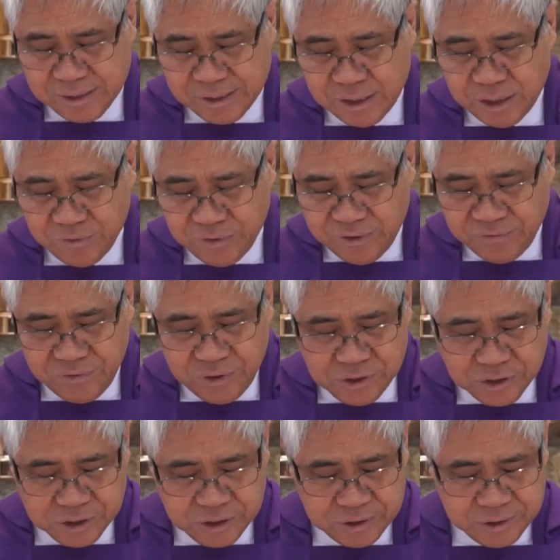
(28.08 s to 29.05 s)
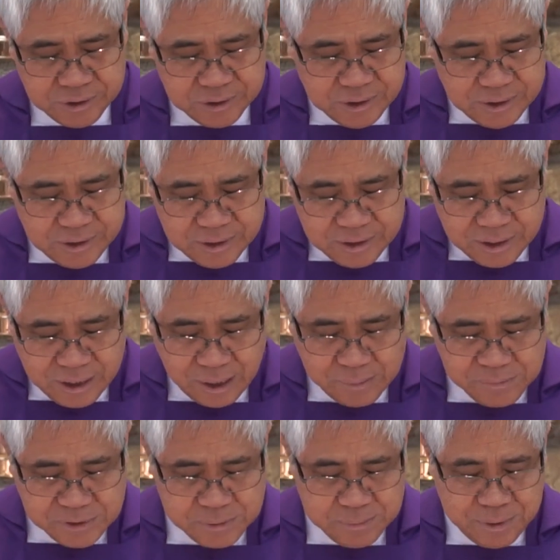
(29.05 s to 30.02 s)
sin of division
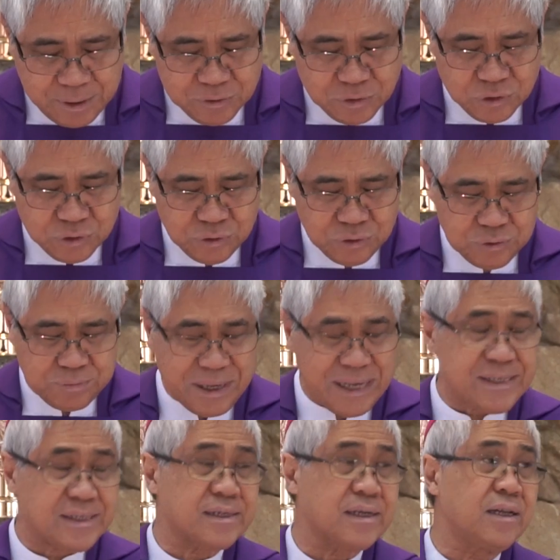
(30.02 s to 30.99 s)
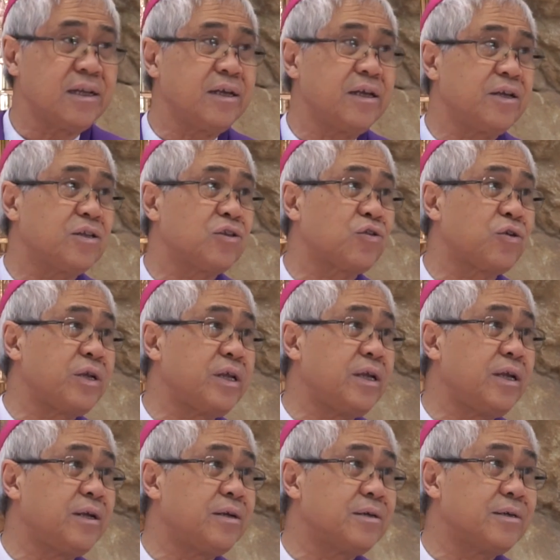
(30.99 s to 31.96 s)
comes about through basically
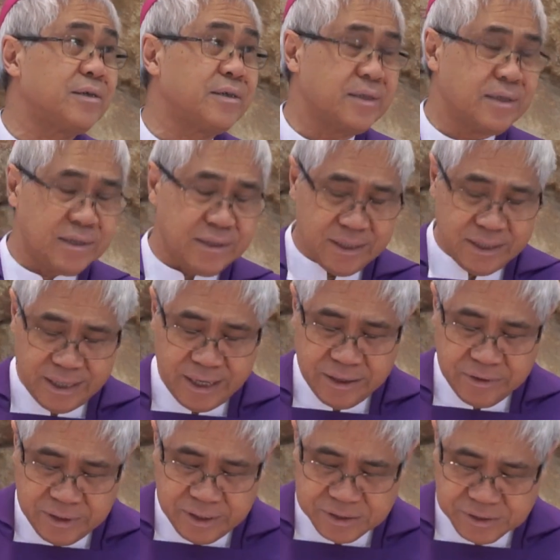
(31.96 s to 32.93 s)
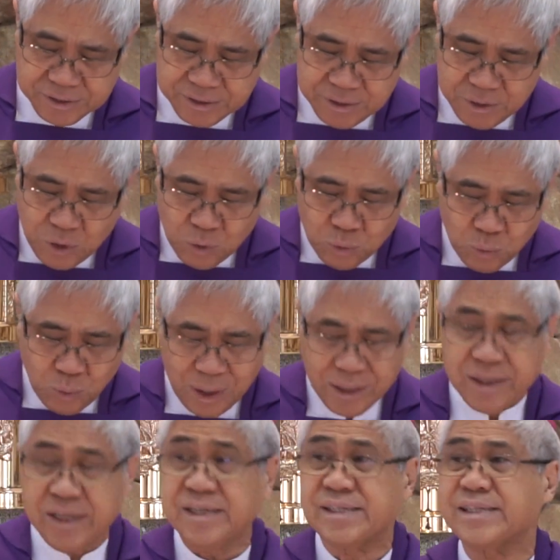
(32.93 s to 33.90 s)
three areas.
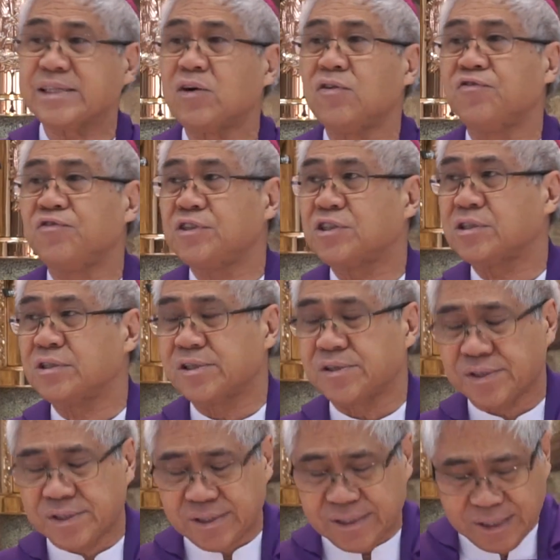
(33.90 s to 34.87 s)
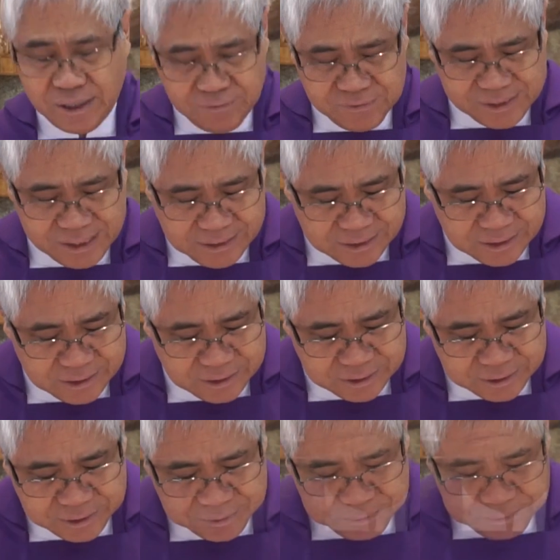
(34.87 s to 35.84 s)
One is selfishness,
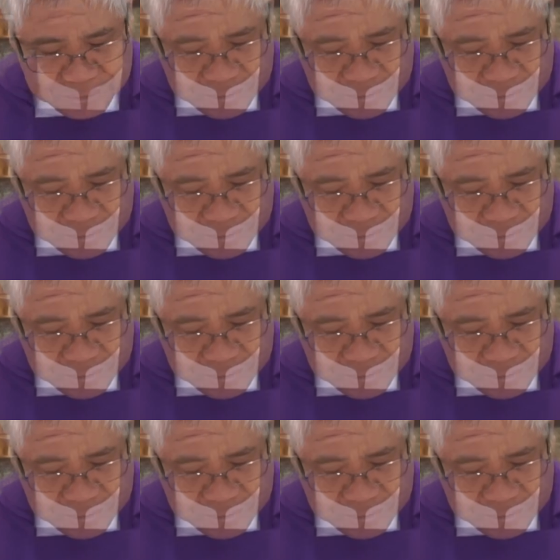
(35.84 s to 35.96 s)
self-centeredness.